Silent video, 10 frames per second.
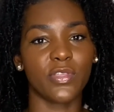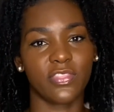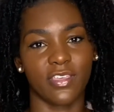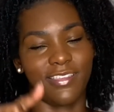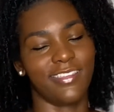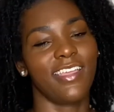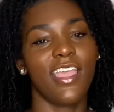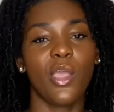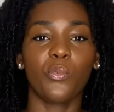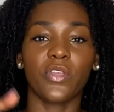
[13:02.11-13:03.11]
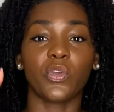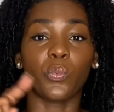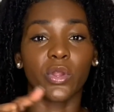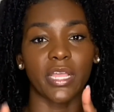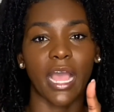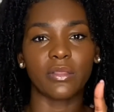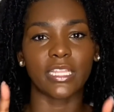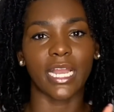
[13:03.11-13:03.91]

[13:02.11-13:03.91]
with the workout that